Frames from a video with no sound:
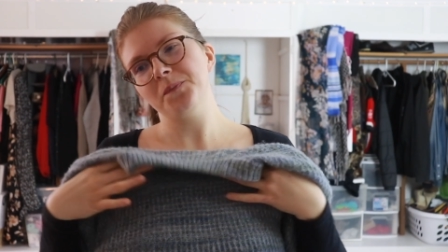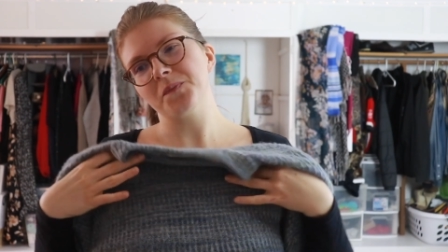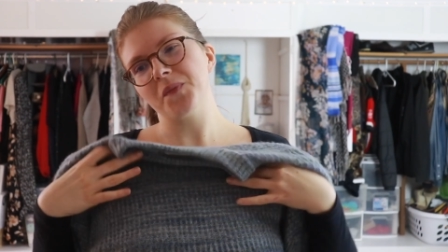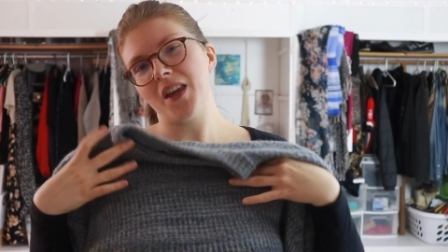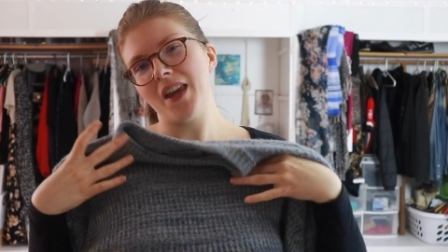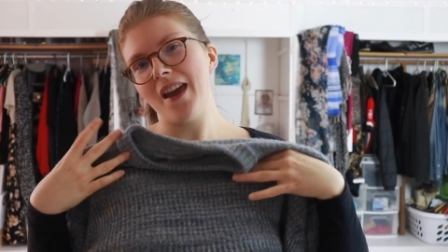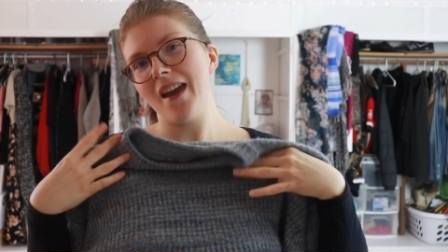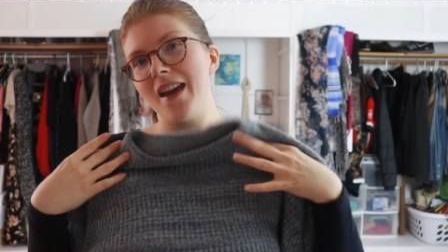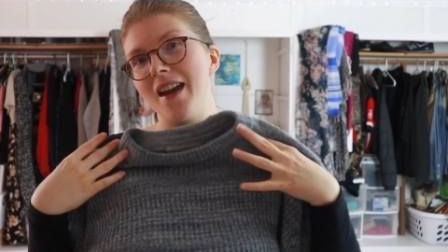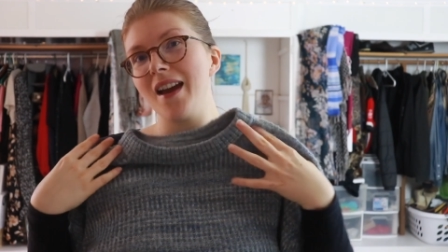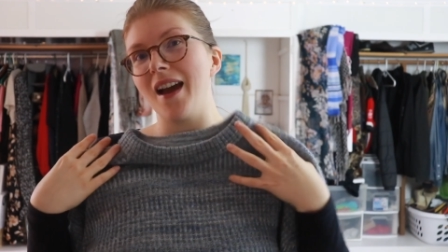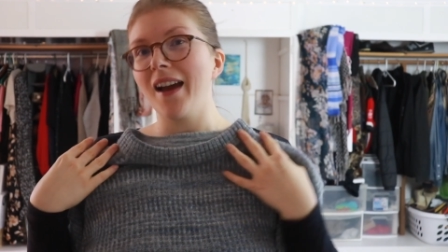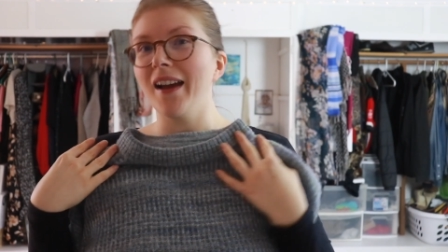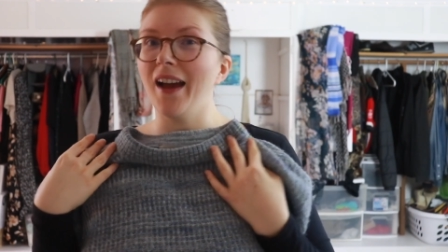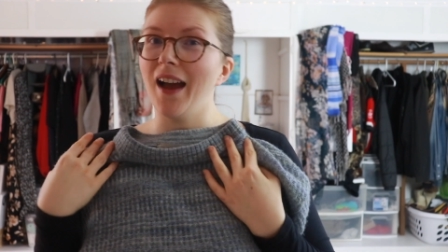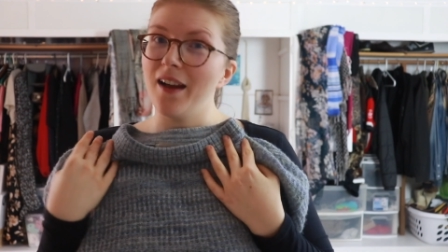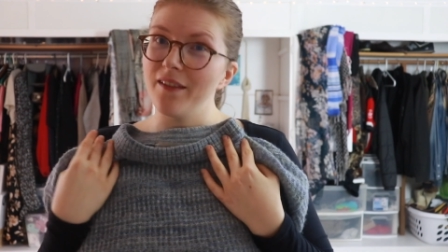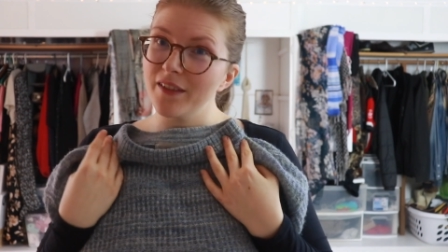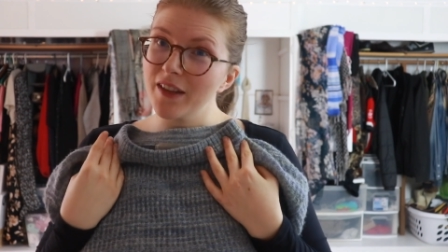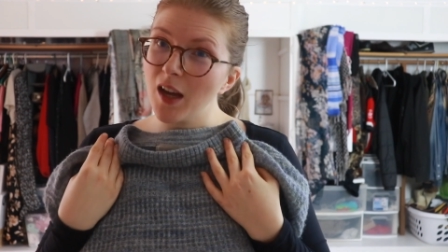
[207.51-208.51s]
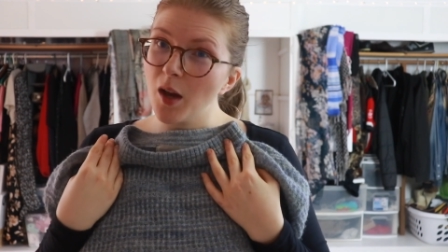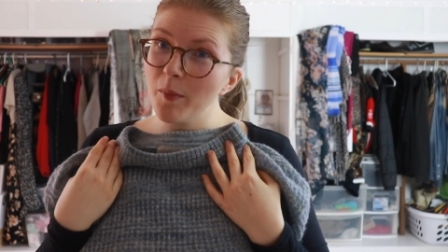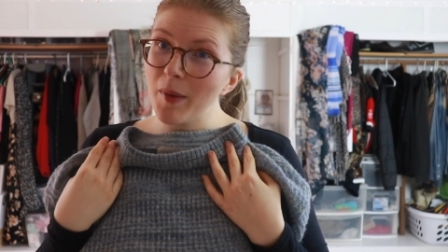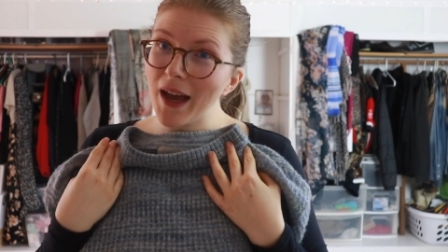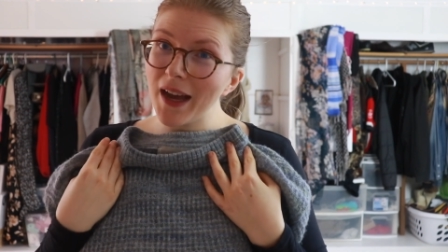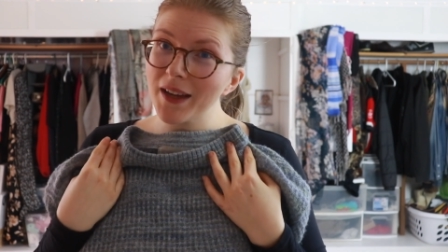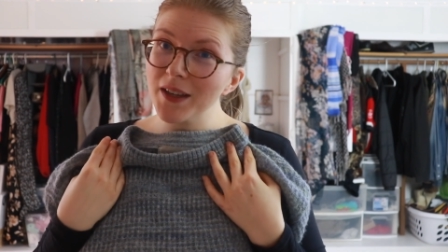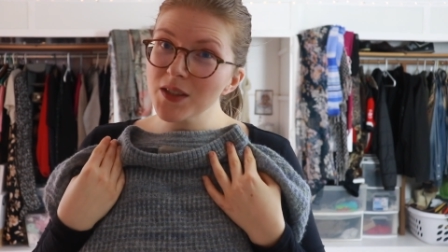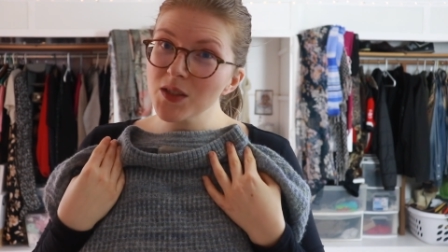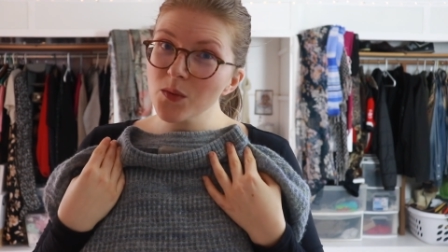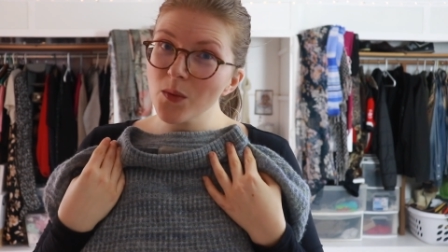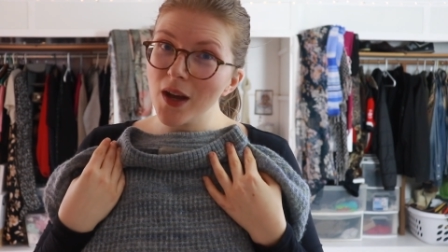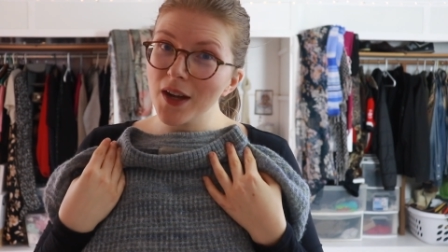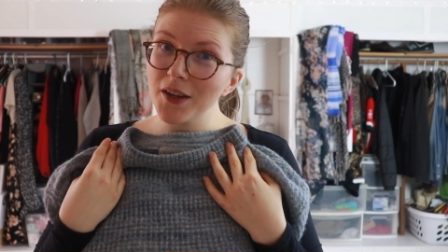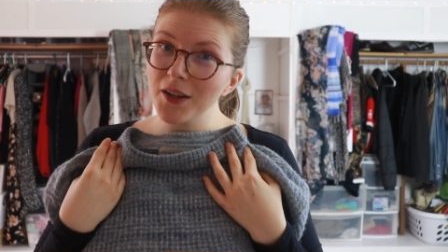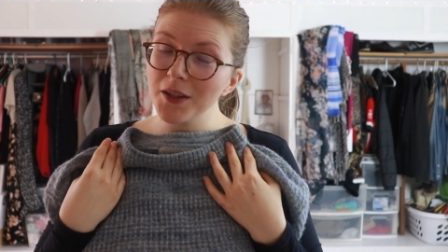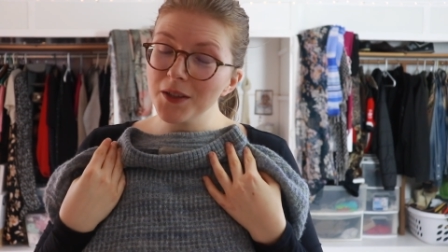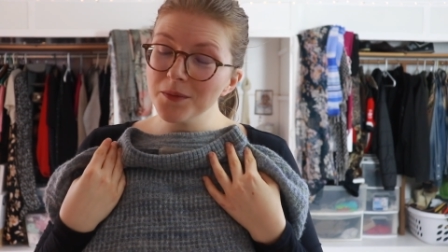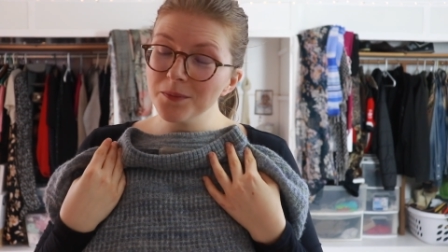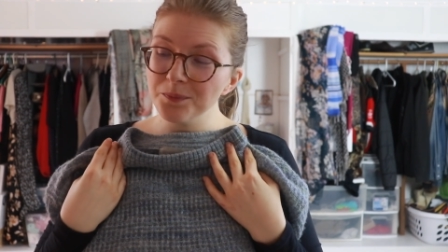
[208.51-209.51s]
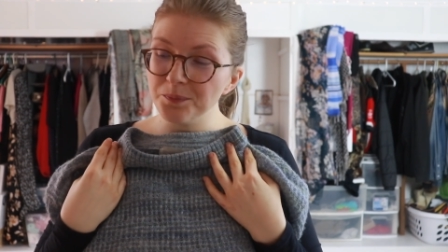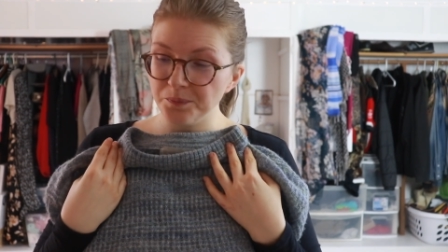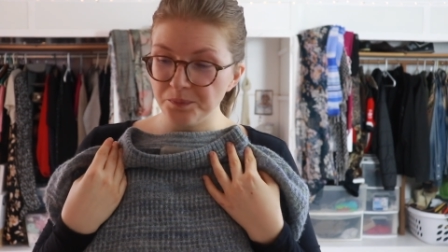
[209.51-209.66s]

Okay, I have an alpaca sweater